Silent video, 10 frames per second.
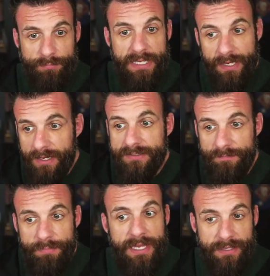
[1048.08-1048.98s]
because
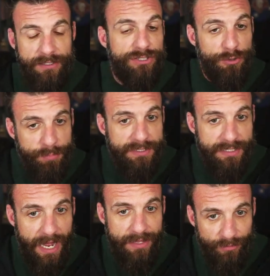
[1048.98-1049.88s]
of being the stupidest
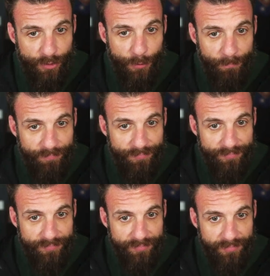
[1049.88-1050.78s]
guy in the room
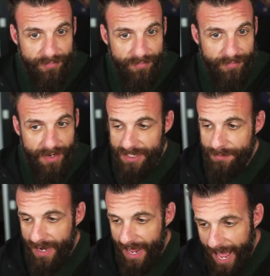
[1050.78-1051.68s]
has
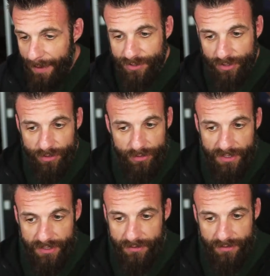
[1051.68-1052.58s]
been
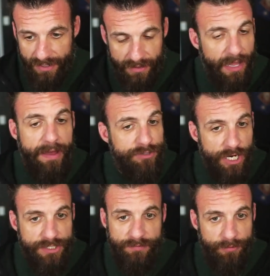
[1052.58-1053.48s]
absolutely, like,
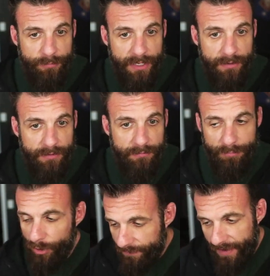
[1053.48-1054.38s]
life-changing for me,
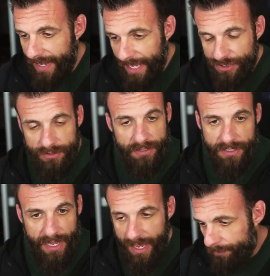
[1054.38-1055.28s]
both
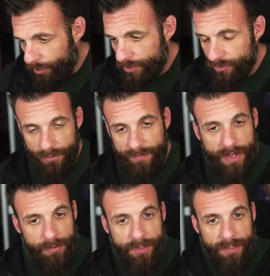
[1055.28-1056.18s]
financially and personal
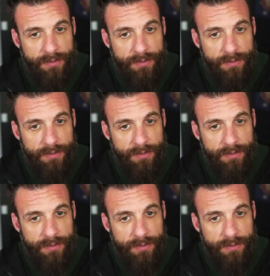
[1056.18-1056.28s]
development.